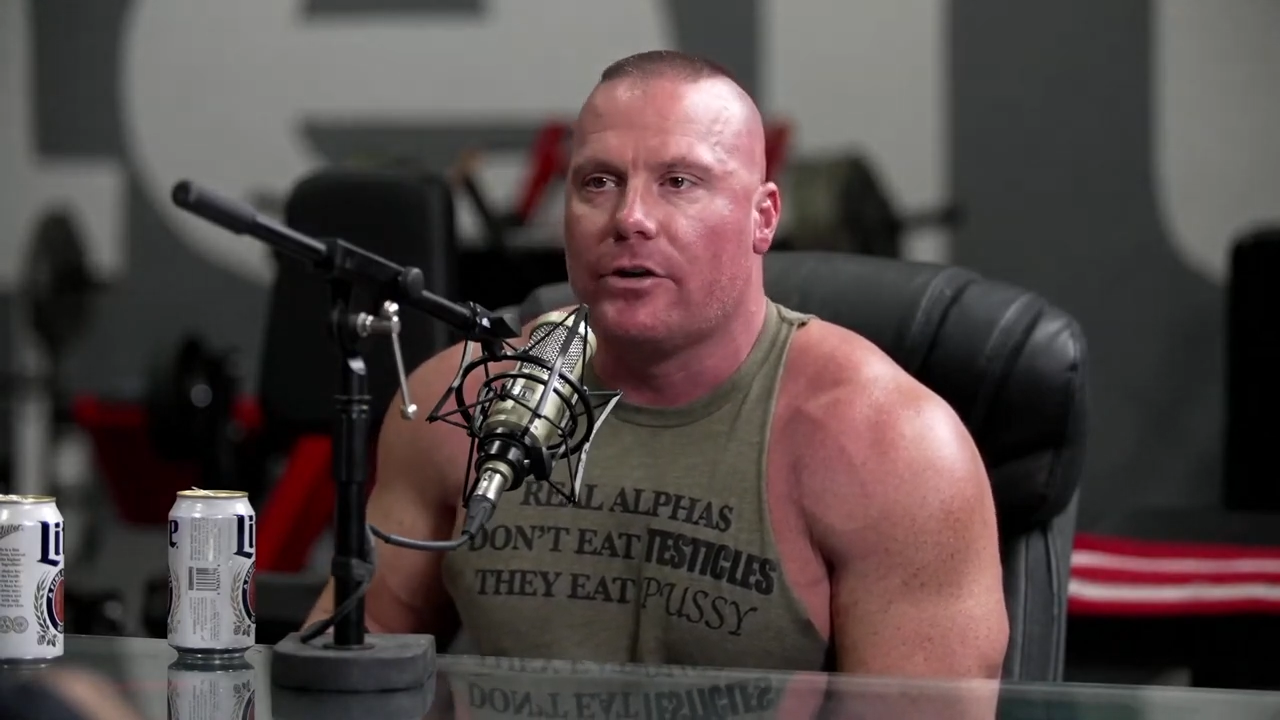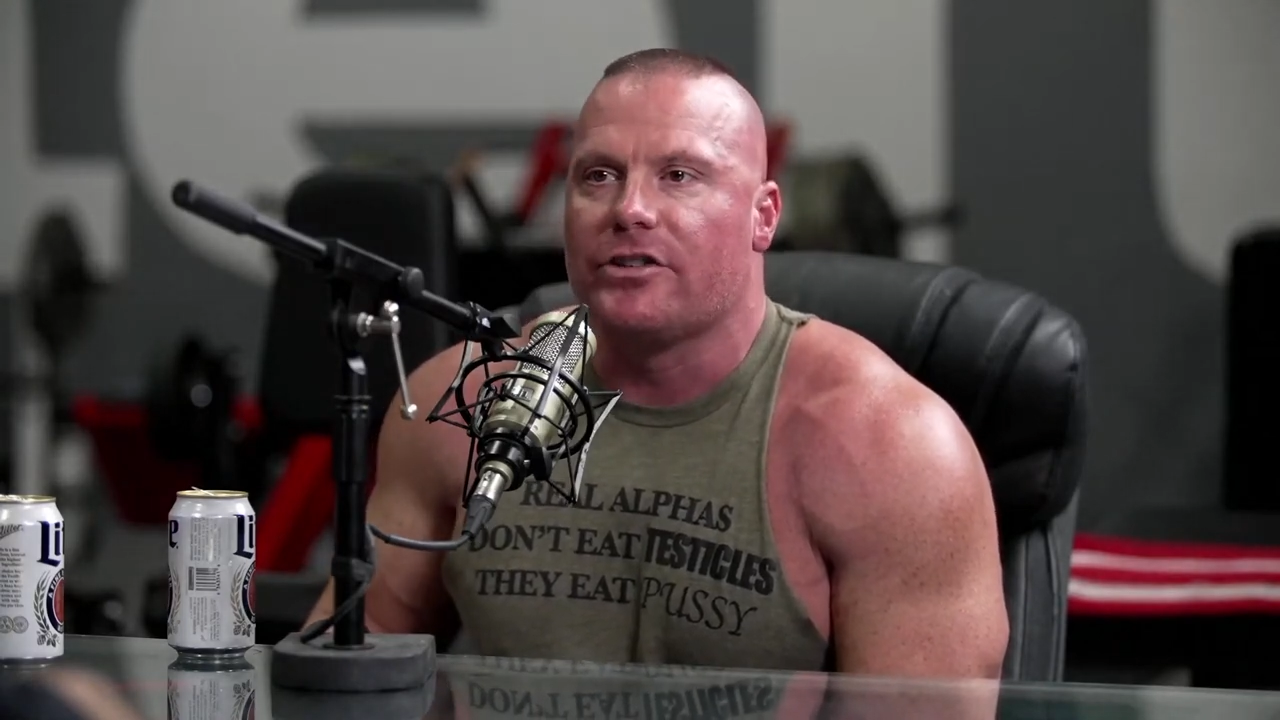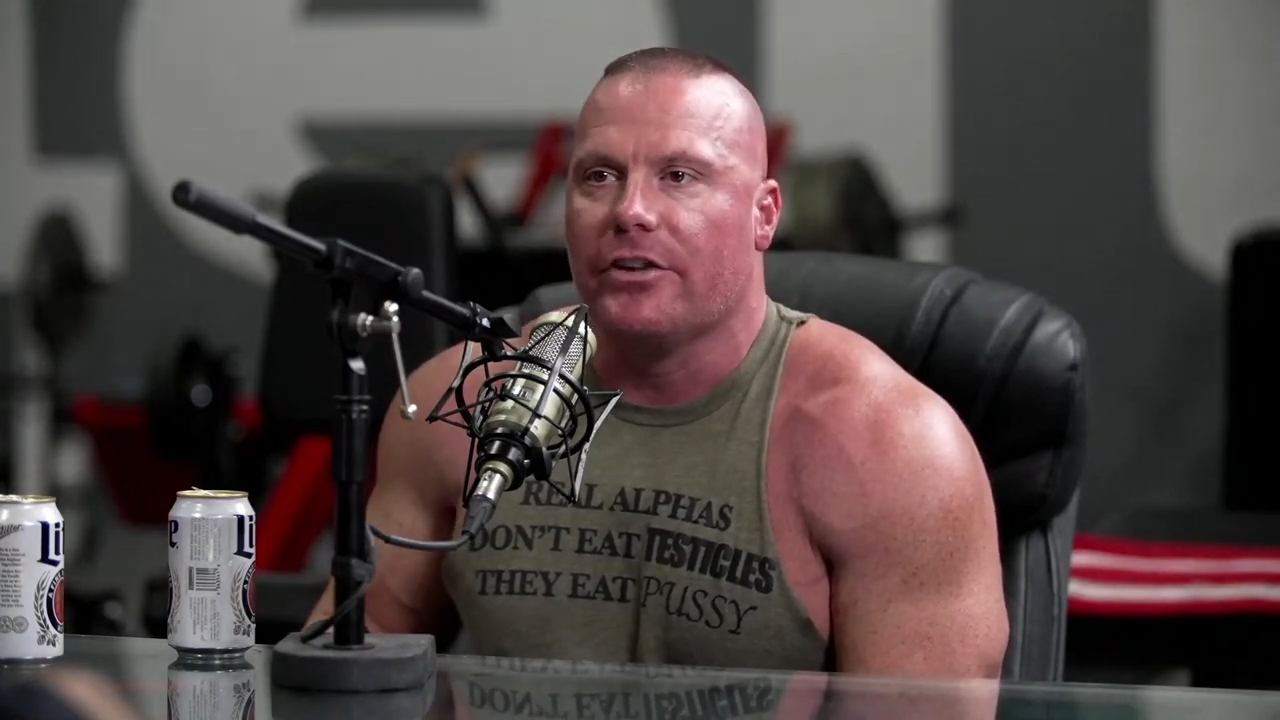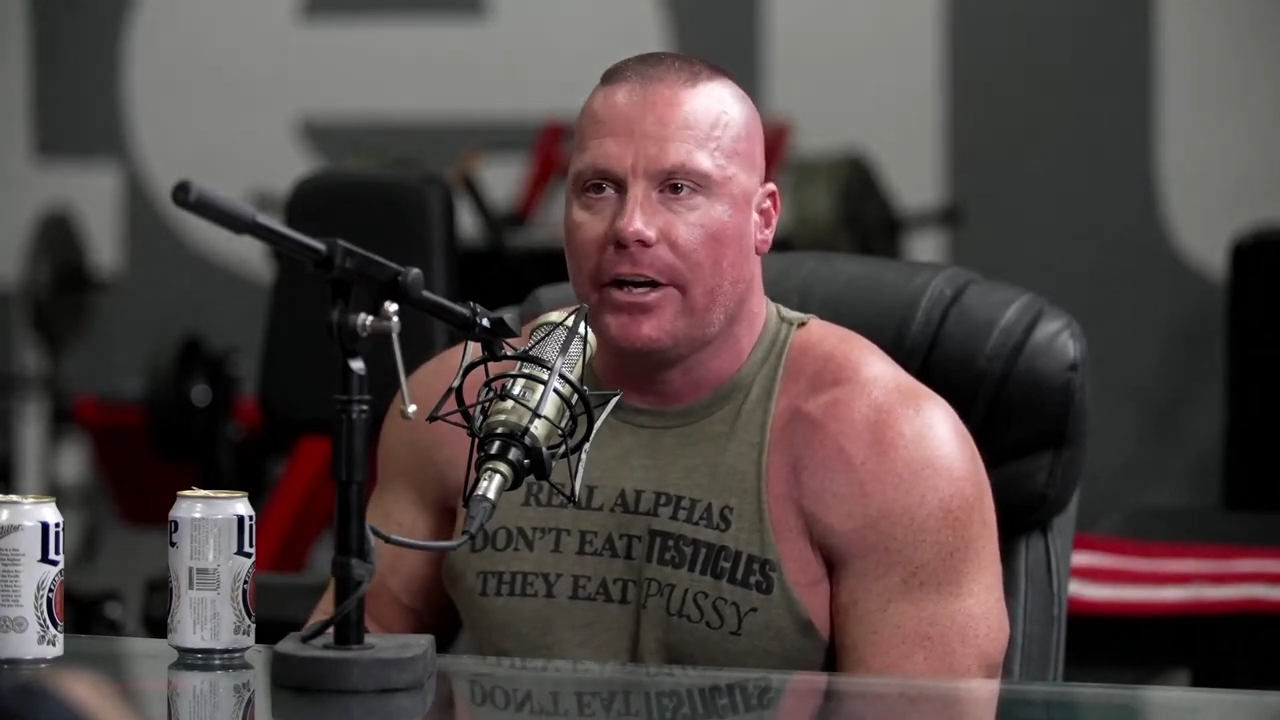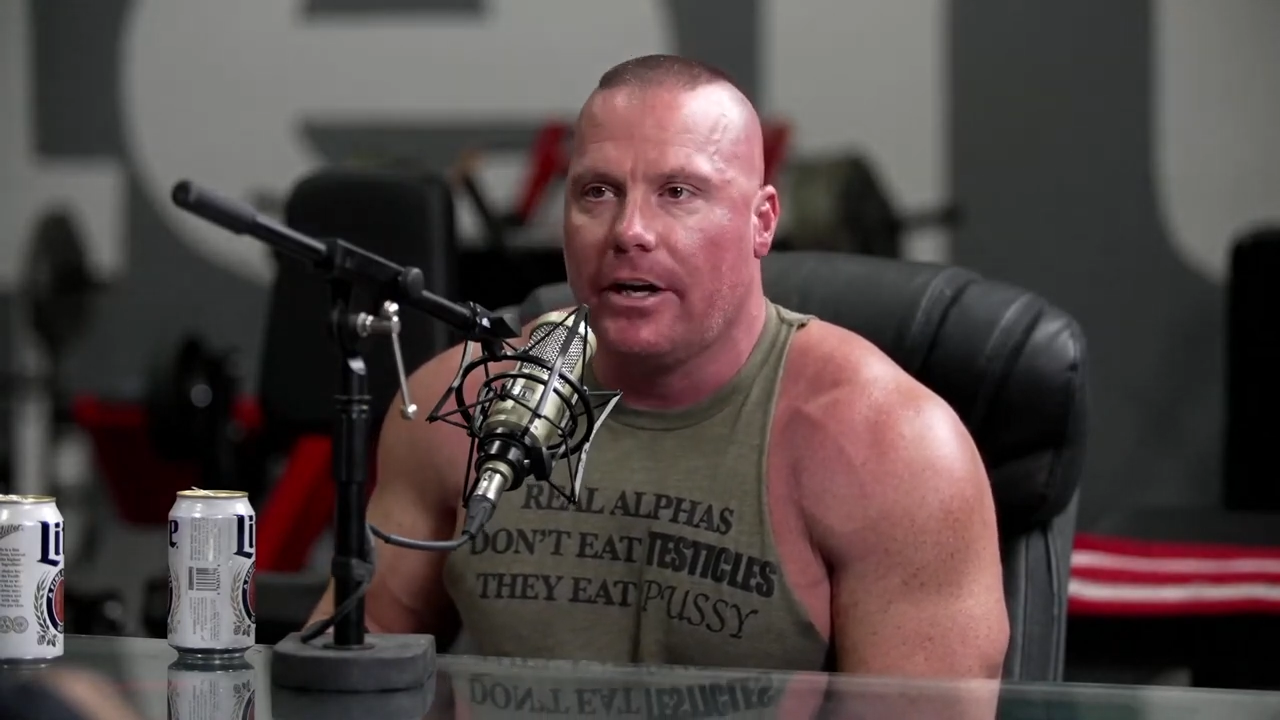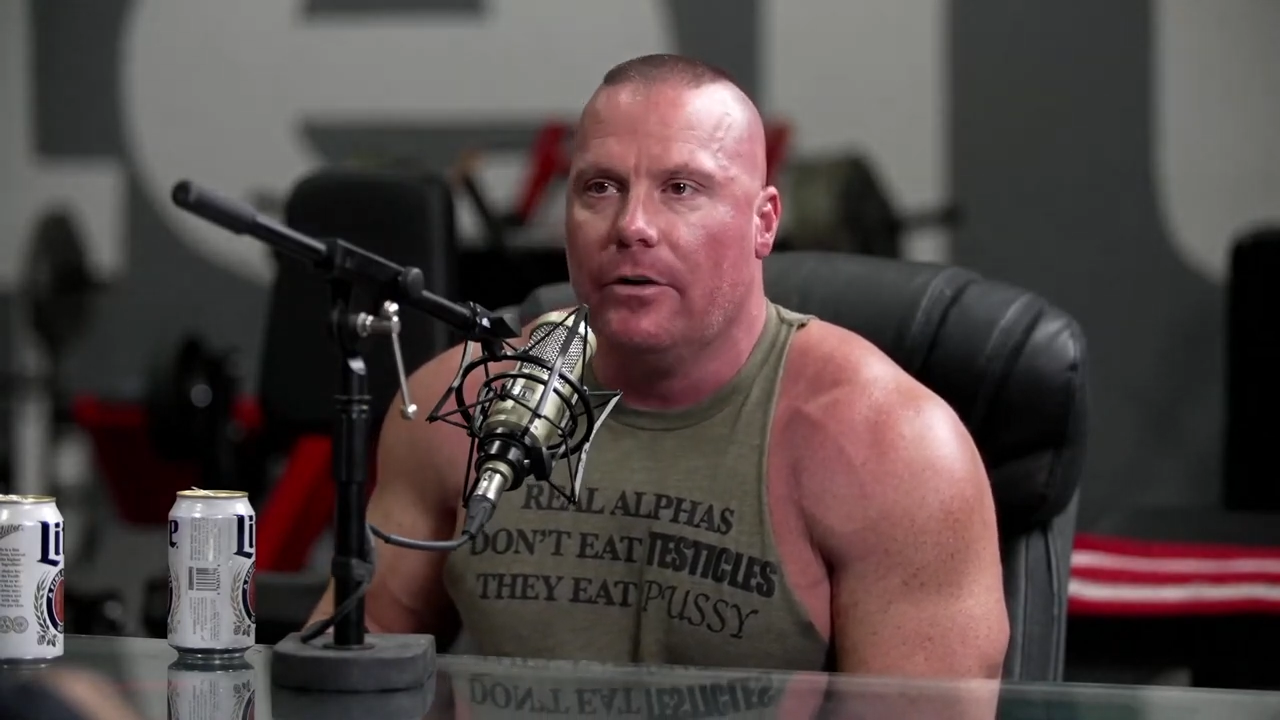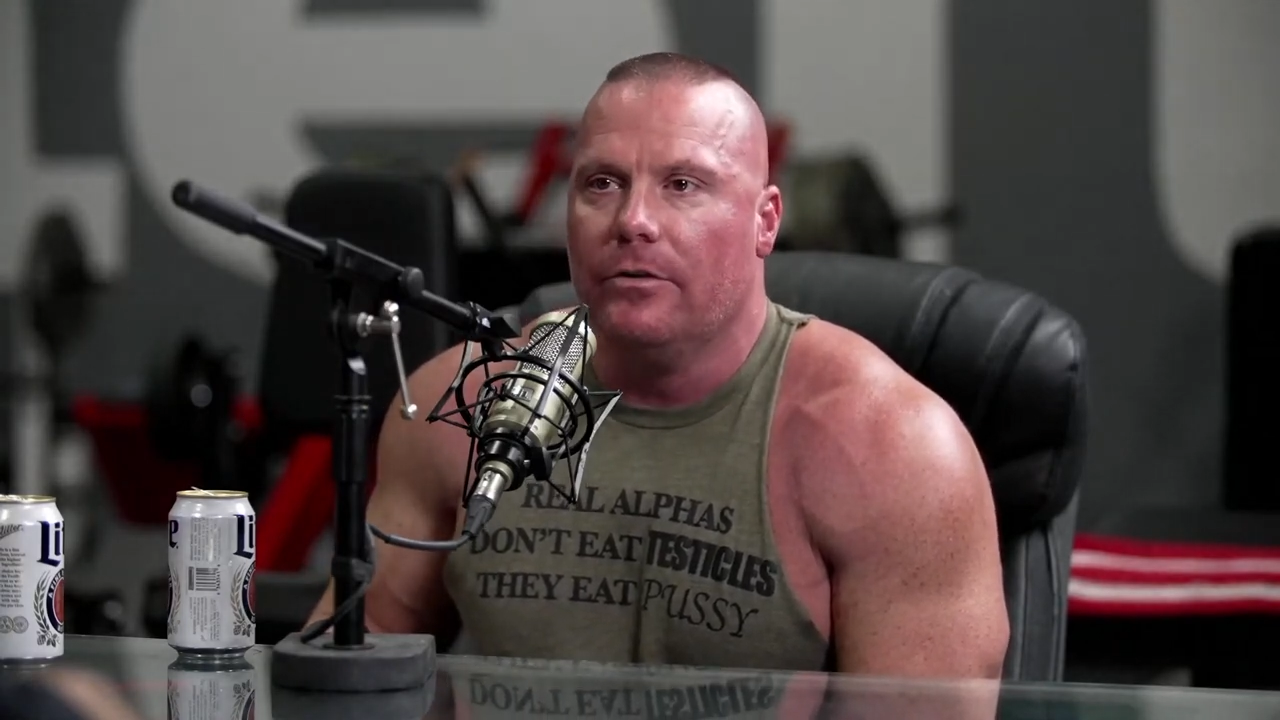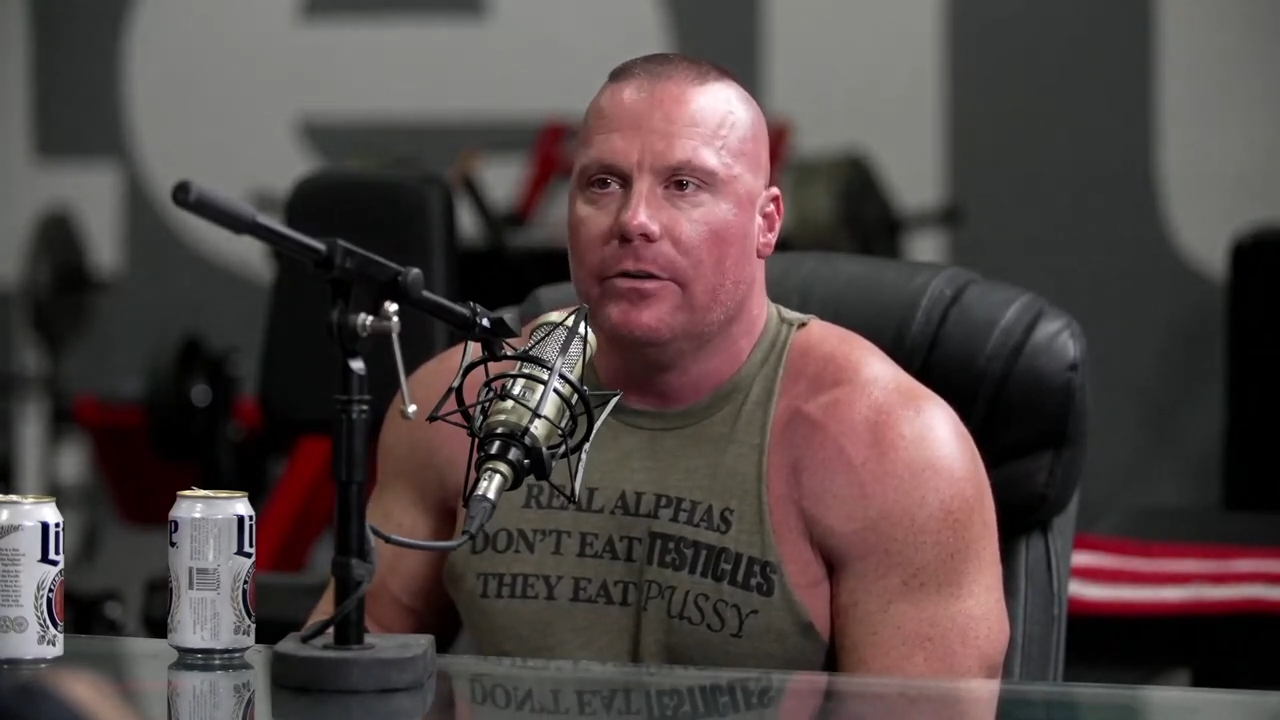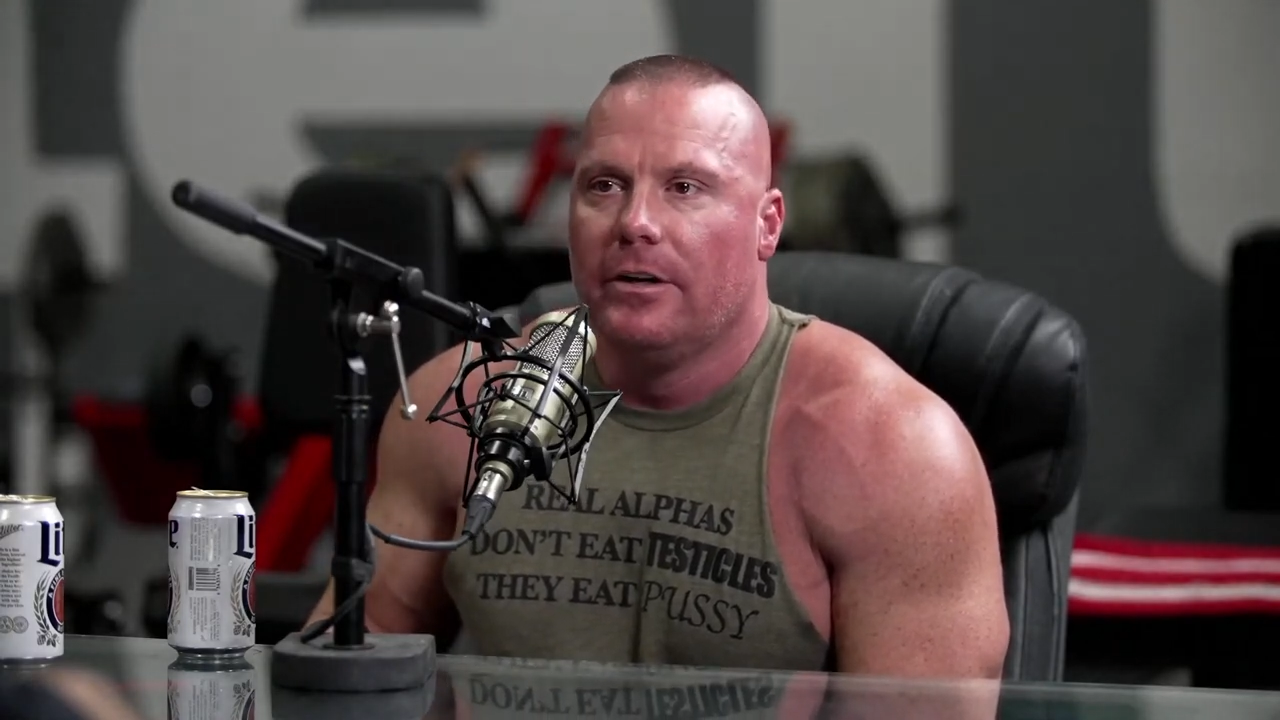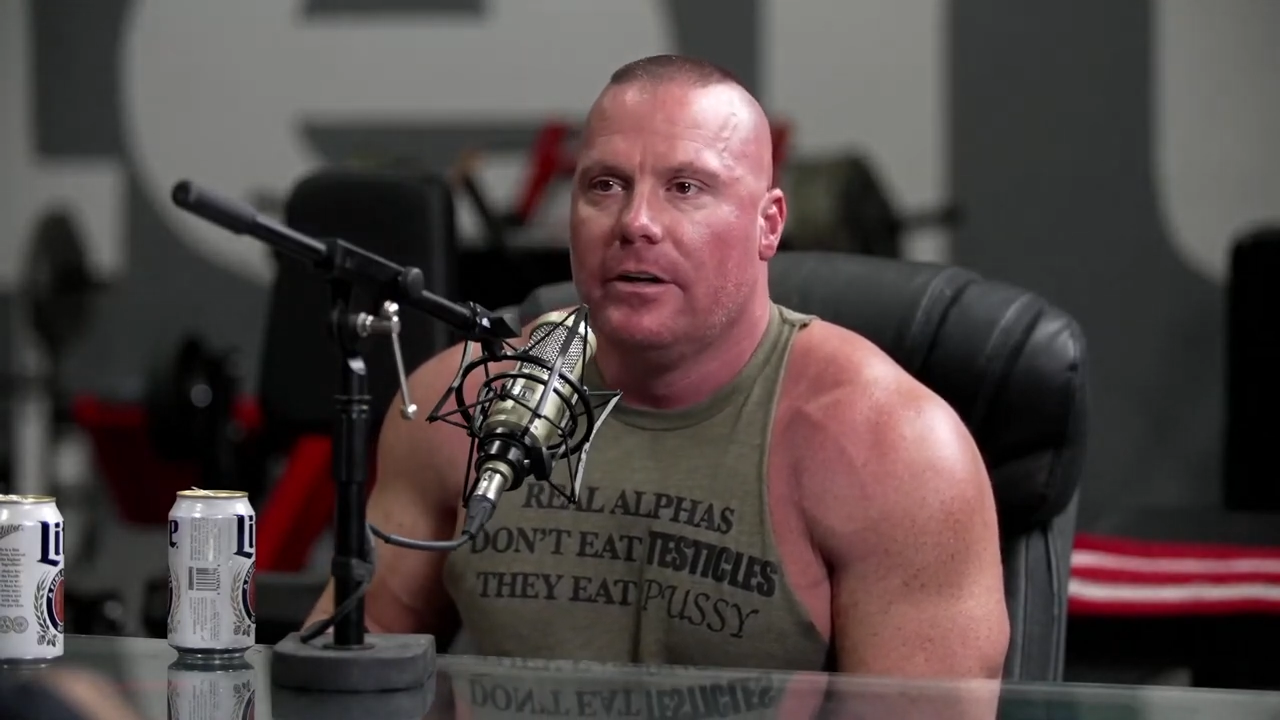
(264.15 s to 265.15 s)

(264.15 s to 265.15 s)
curse of the goat.